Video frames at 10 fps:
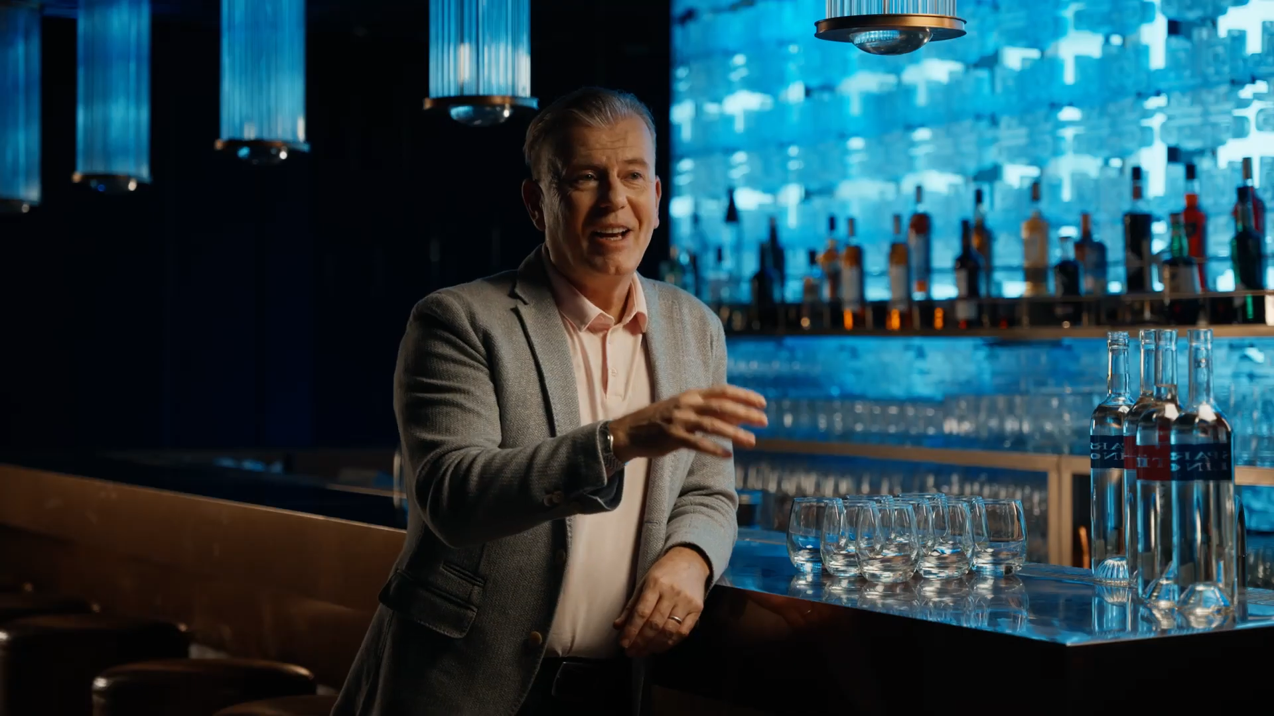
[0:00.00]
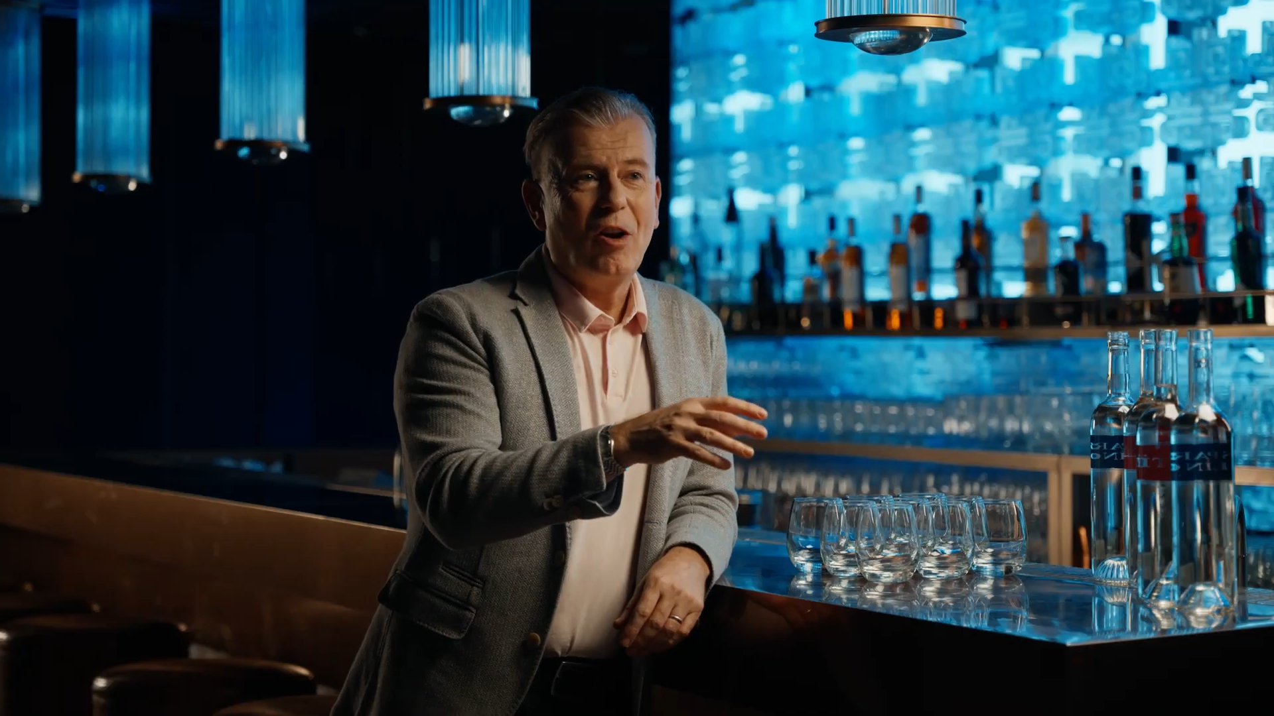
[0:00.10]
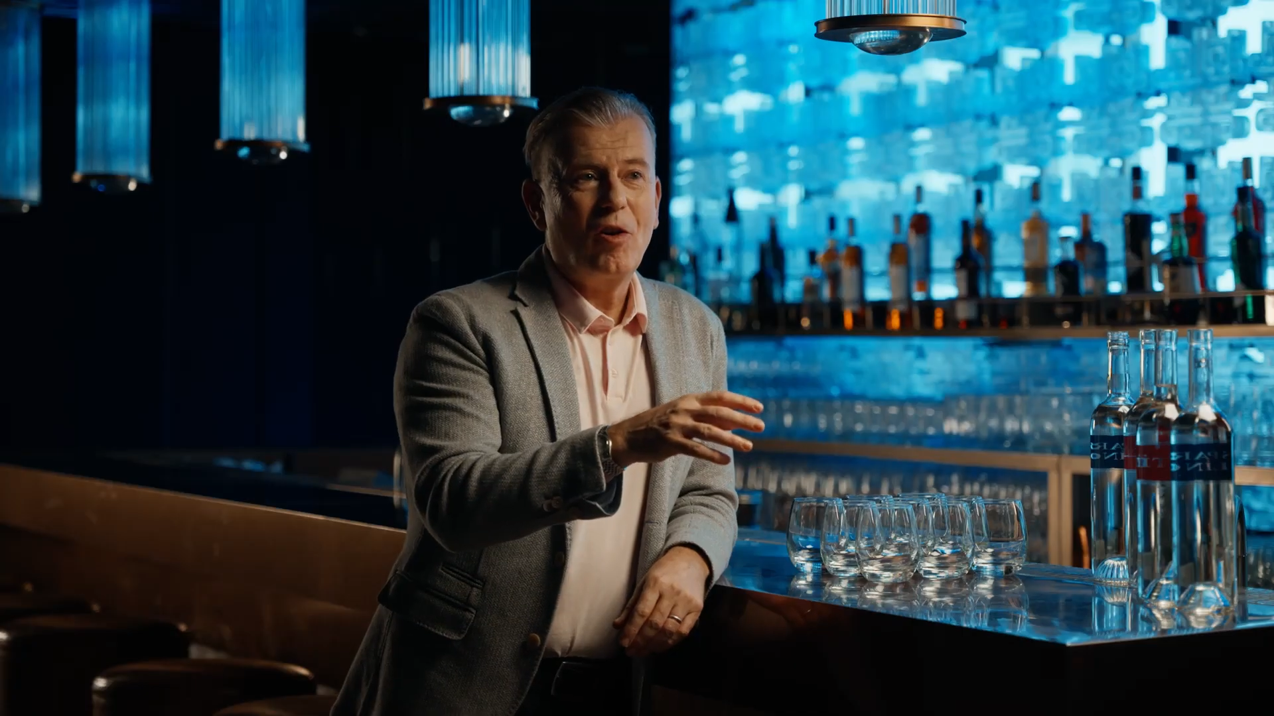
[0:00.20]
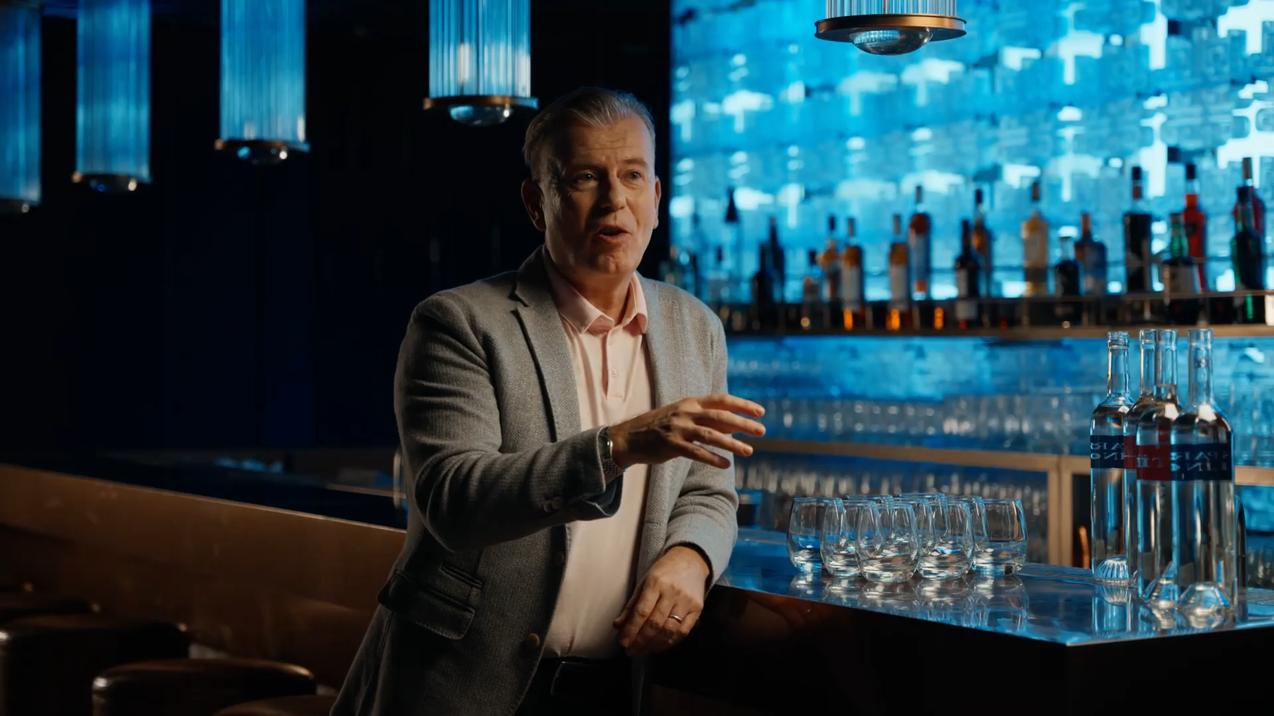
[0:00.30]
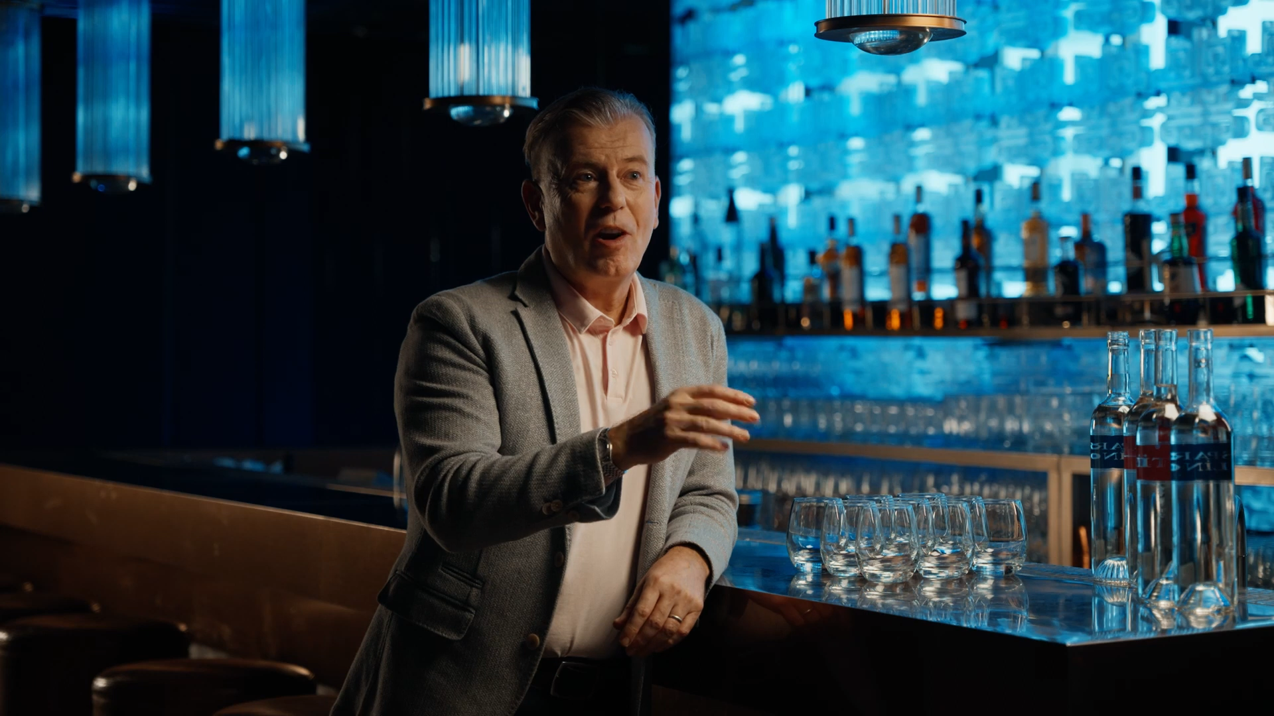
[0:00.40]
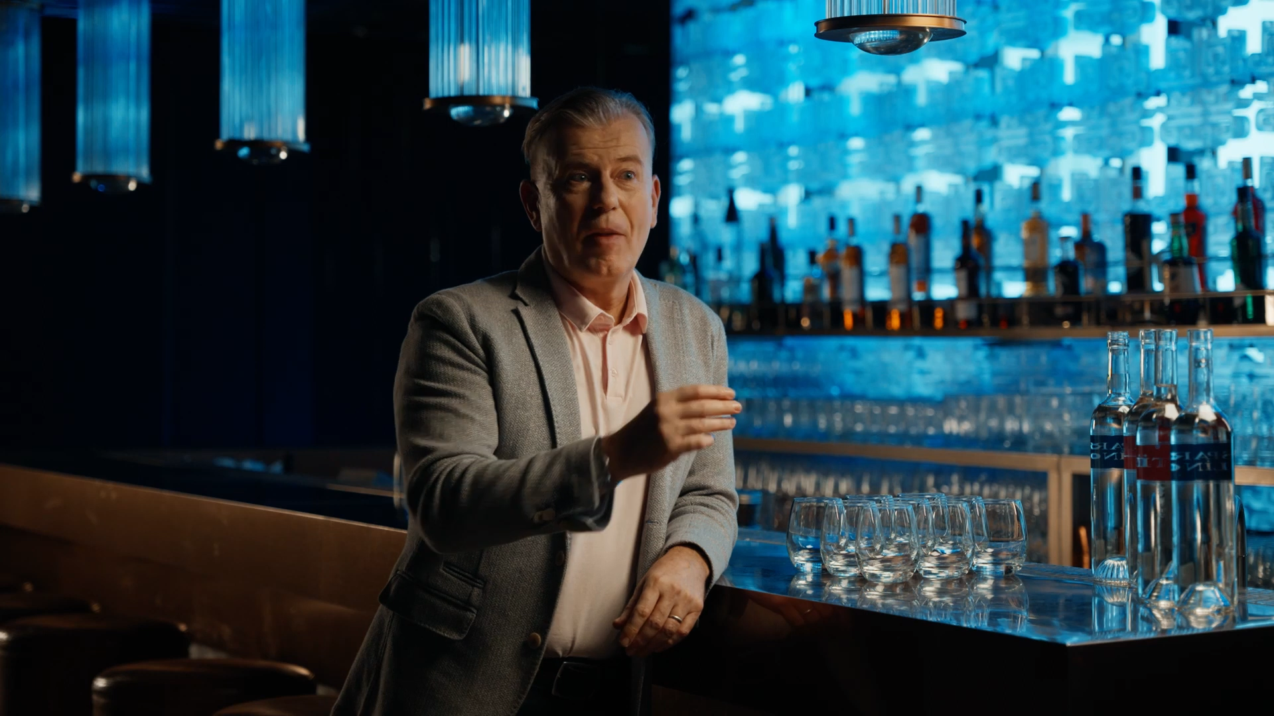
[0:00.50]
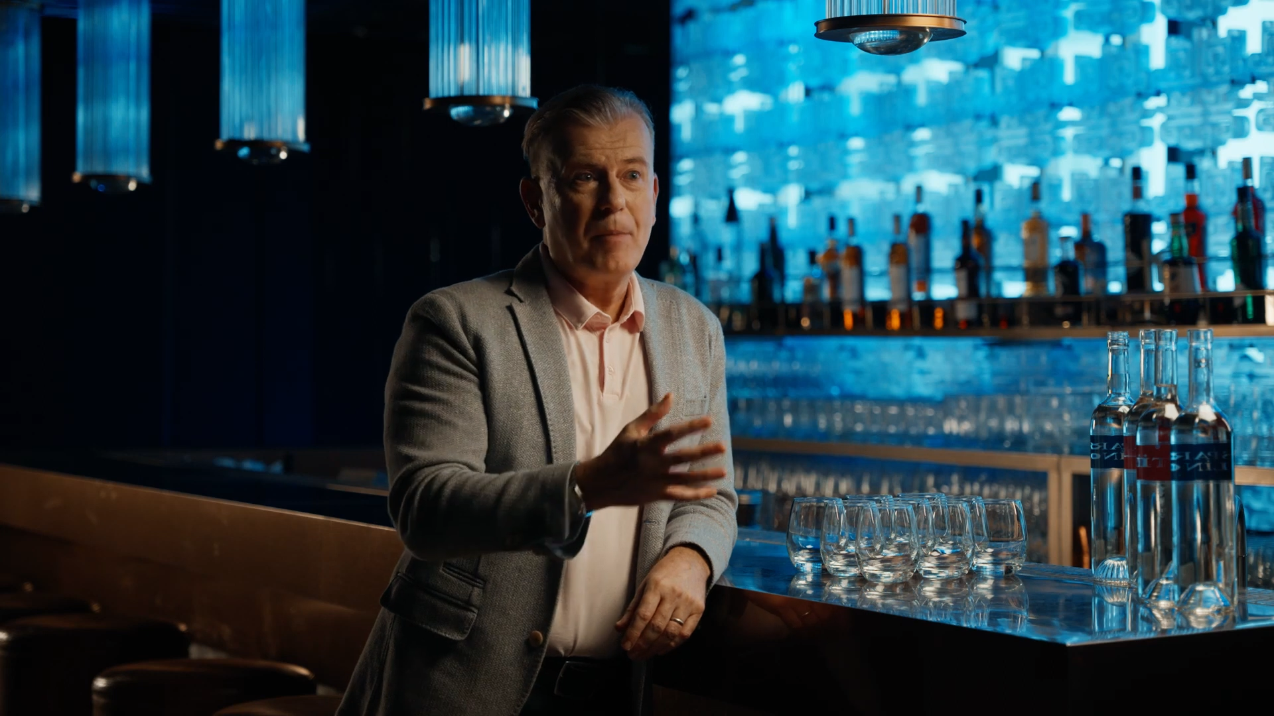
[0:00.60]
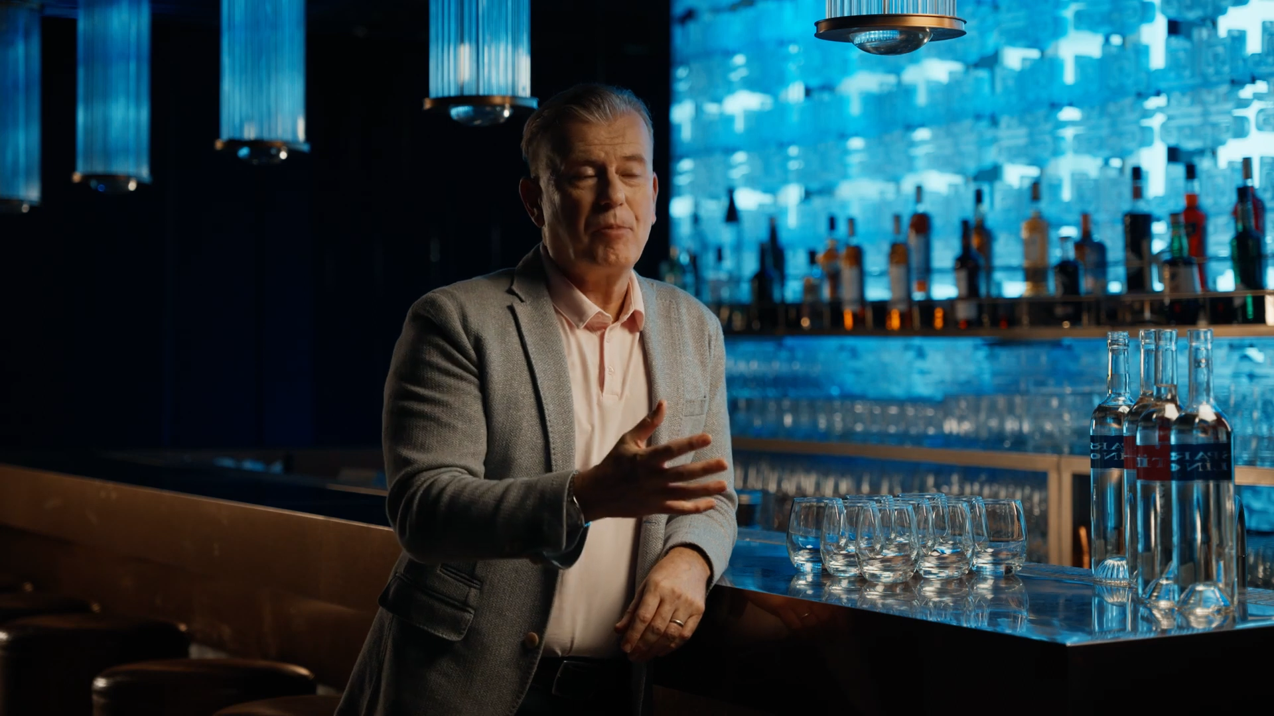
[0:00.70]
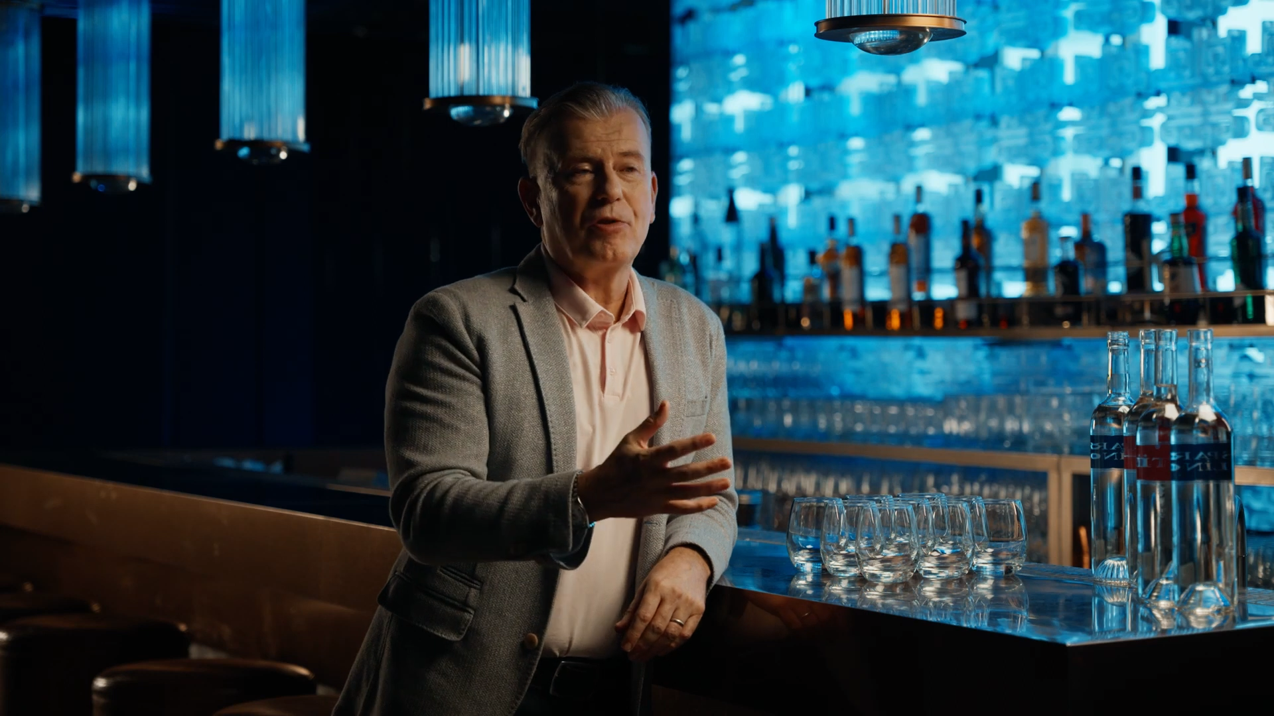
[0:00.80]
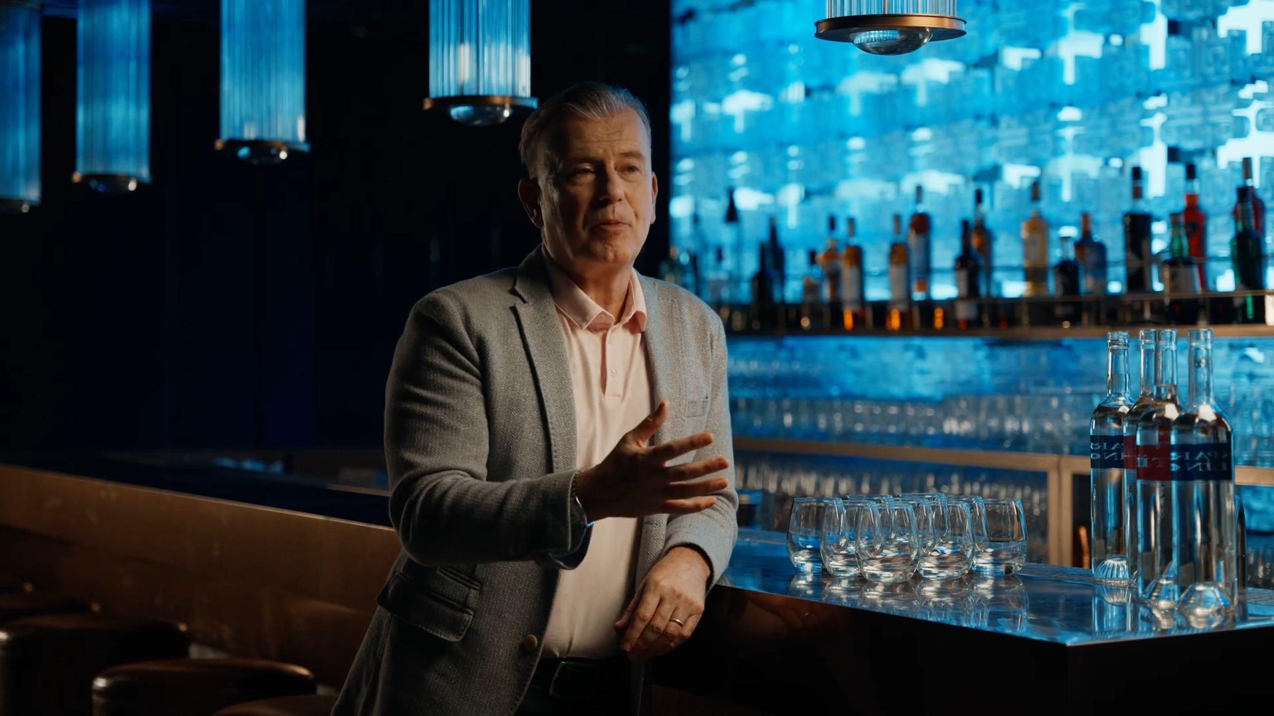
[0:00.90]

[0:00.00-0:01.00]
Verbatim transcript: in Hong Kong, and they brought